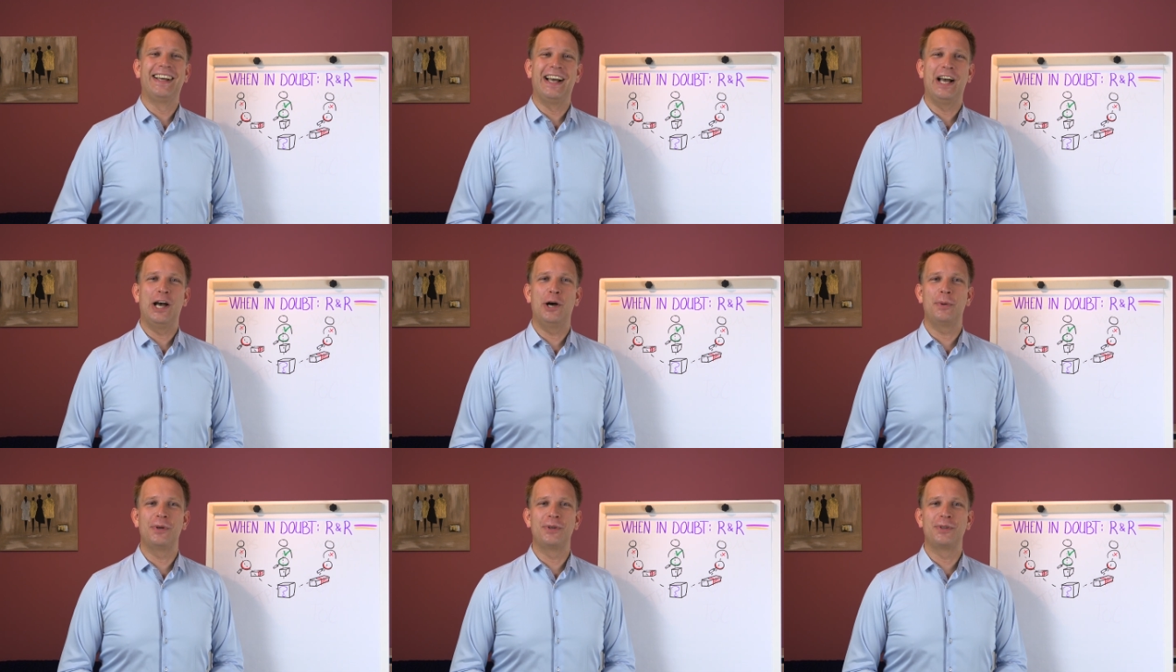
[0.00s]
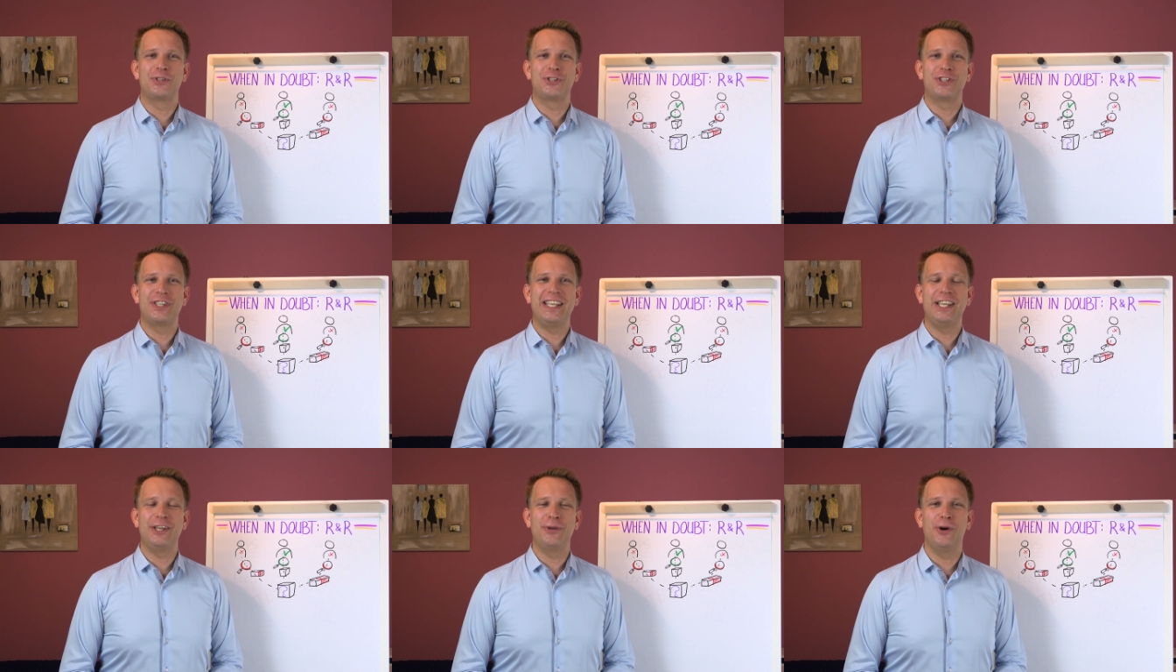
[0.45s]
I will
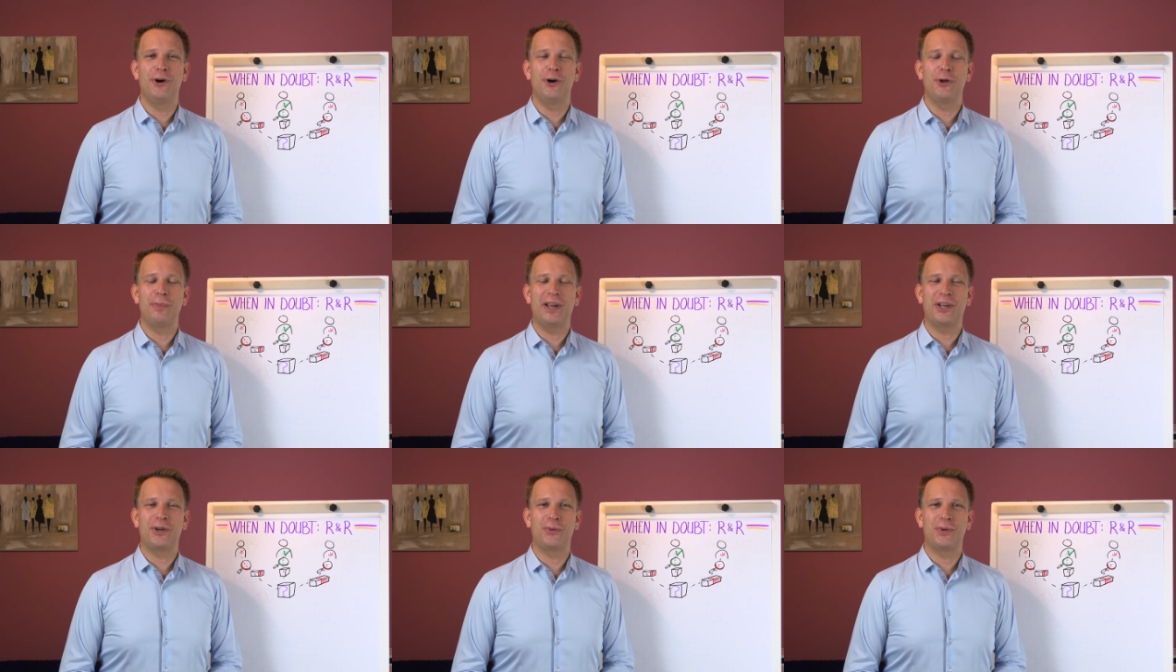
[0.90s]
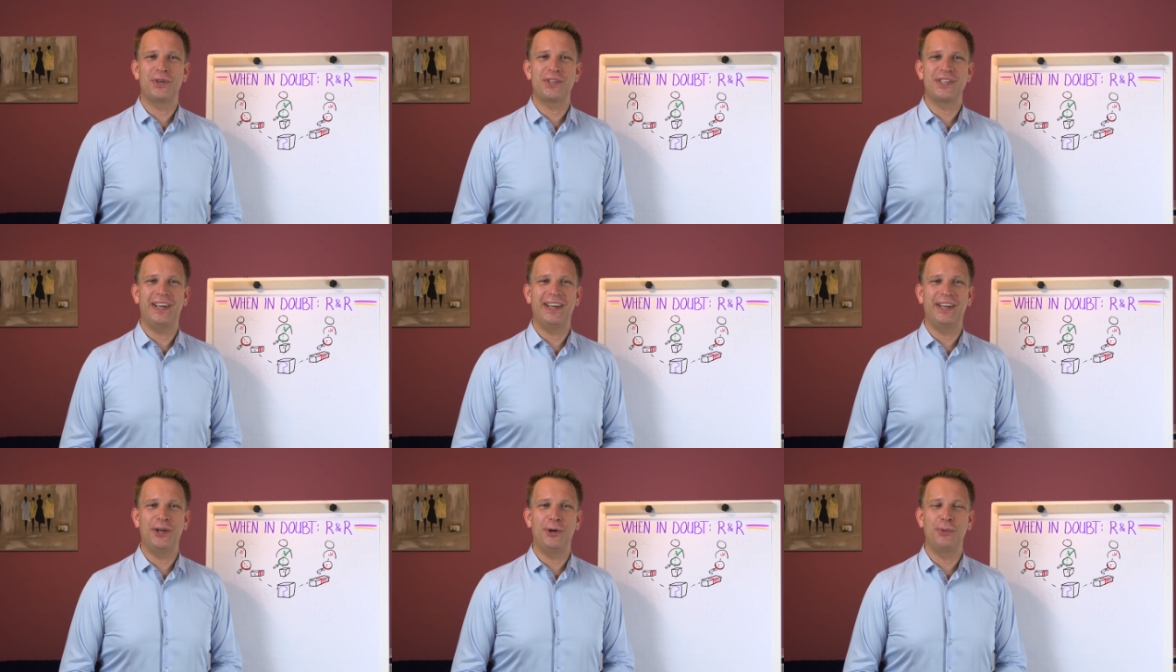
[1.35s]
see you on my course
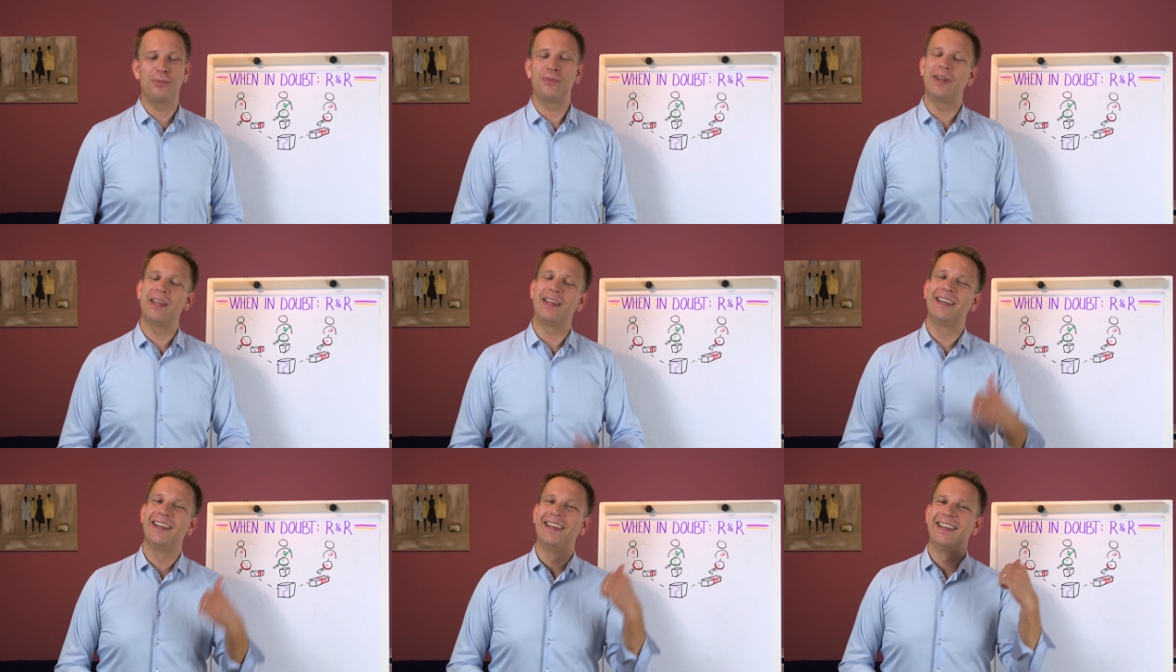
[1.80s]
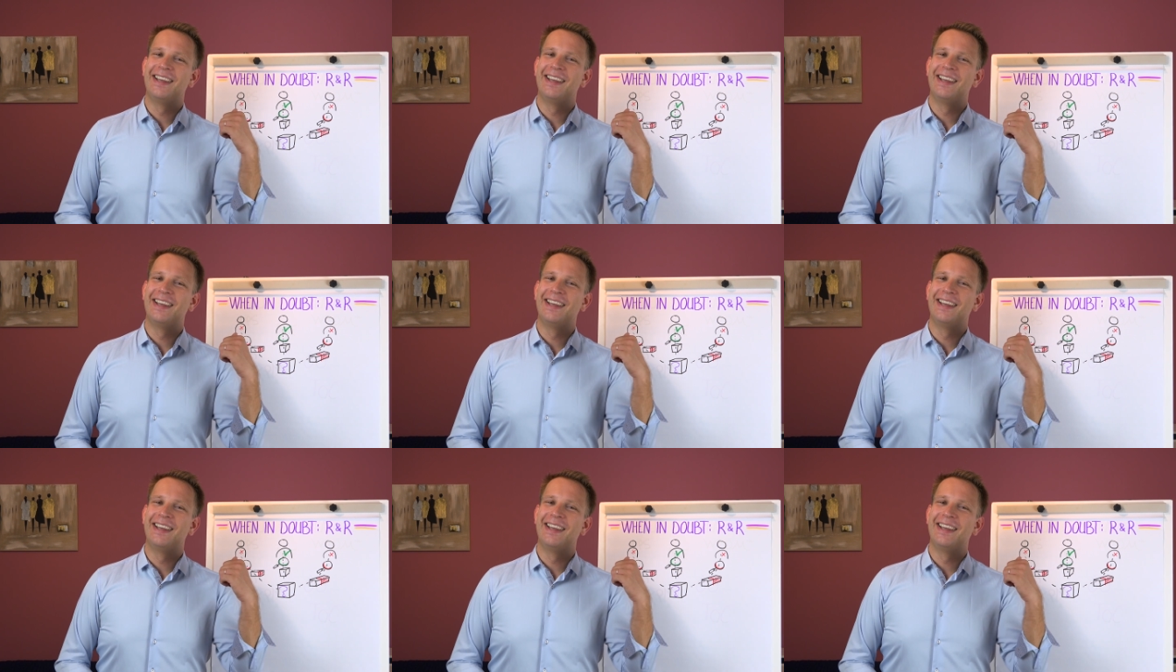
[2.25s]
site, hopefully.